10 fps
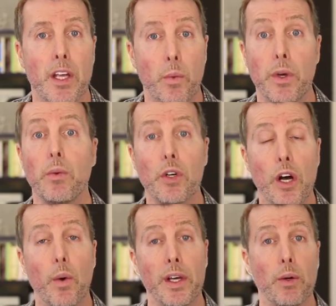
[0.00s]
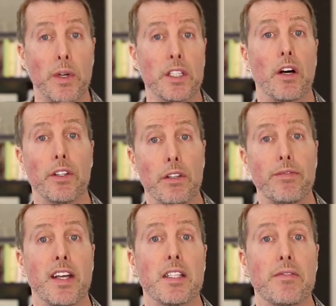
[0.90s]
we will go into what's called
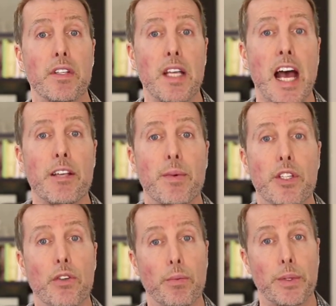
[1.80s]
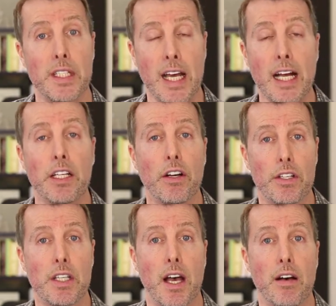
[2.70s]
defensive detachment. So to protect
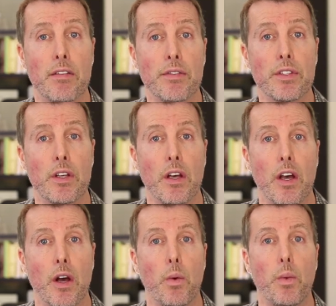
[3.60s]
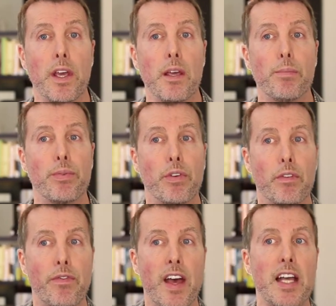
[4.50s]
ourselves, we
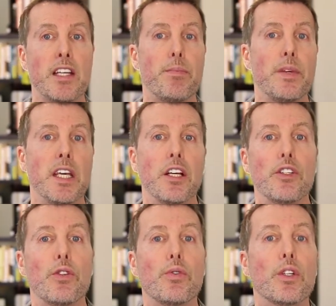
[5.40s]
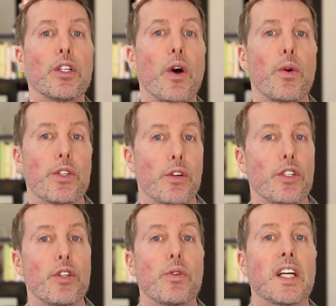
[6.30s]
prevent being too close or
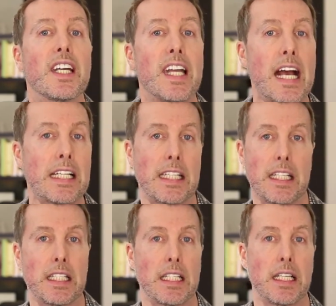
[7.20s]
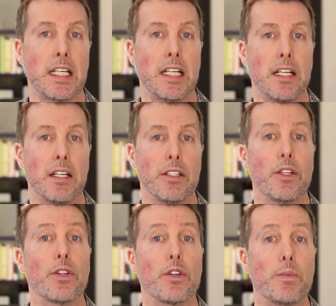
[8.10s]
too connected
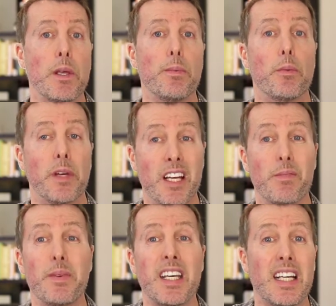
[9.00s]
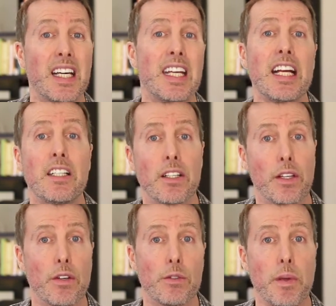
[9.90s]
to those people, because being connected to
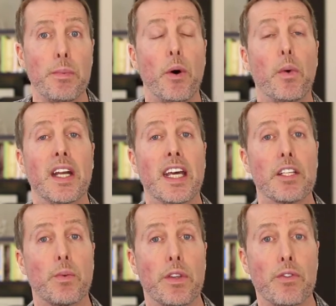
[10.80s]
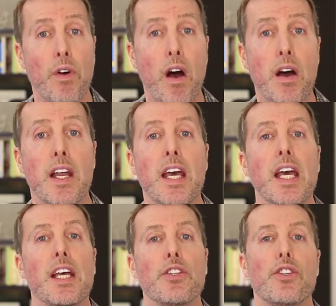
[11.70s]
those people when it gets withdrawn
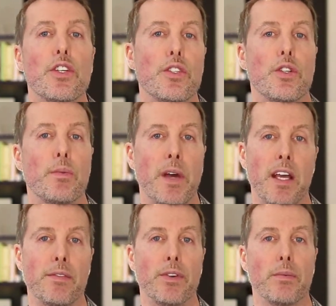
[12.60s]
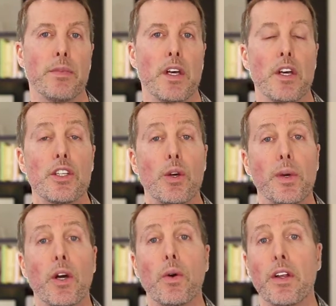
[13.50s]
is just too painful. So
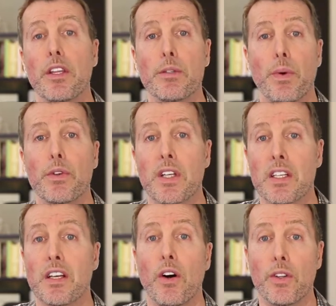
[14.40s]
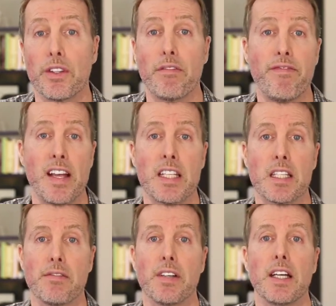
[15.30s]
we go into this process called
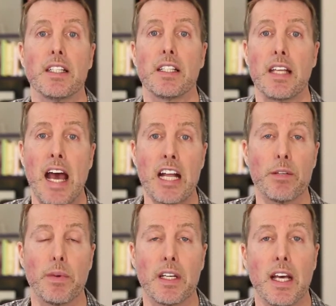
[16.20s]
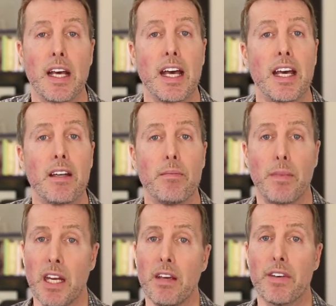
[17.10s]
defensive detachment. And
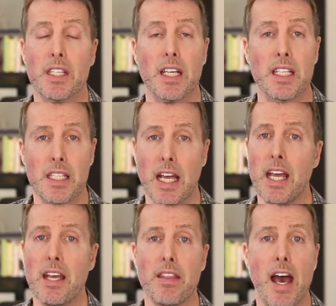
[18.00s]
many of us can stay in